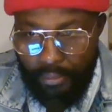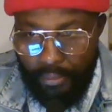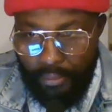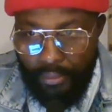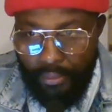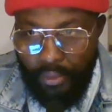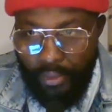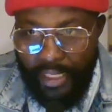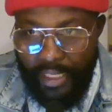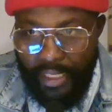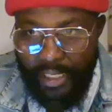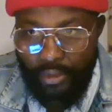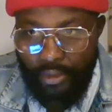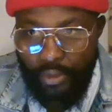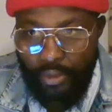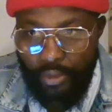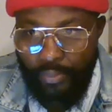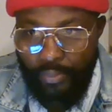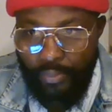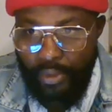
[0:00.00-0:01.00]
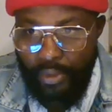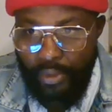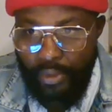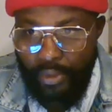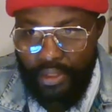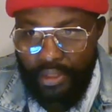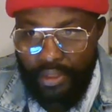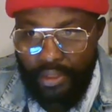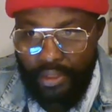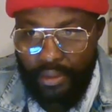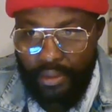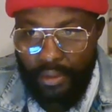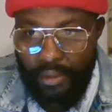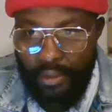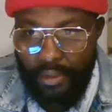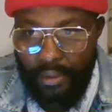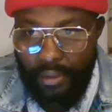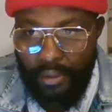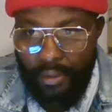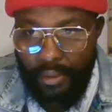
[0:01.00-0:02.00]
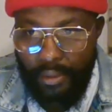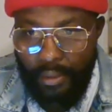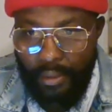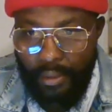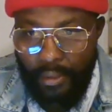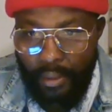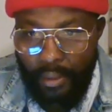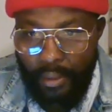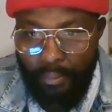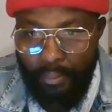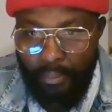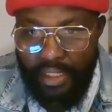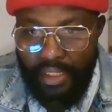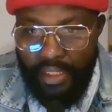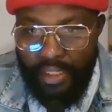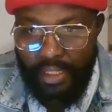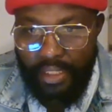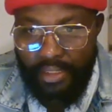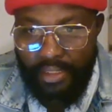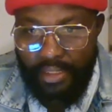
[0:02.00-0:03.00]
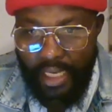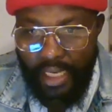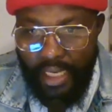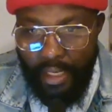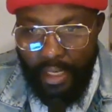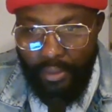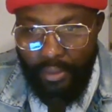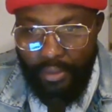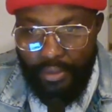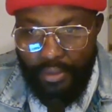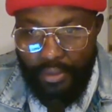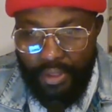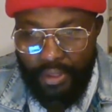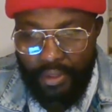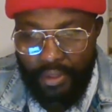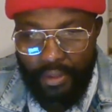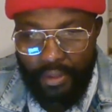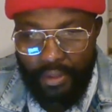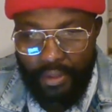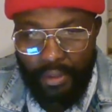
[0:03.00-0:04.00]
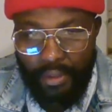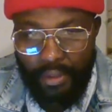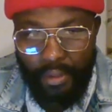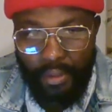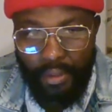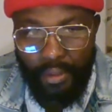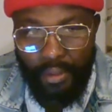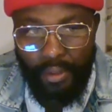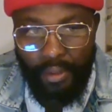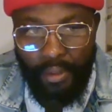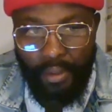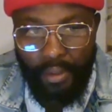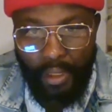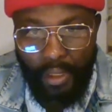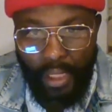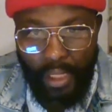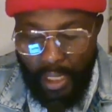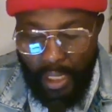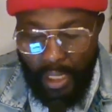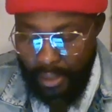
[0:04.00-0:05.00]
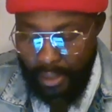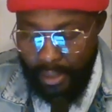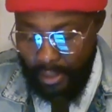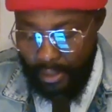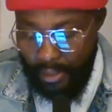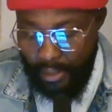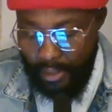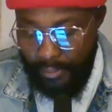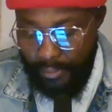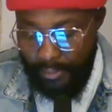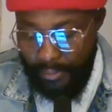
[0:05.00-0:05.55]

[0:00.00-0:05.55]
trying to put this message across. And I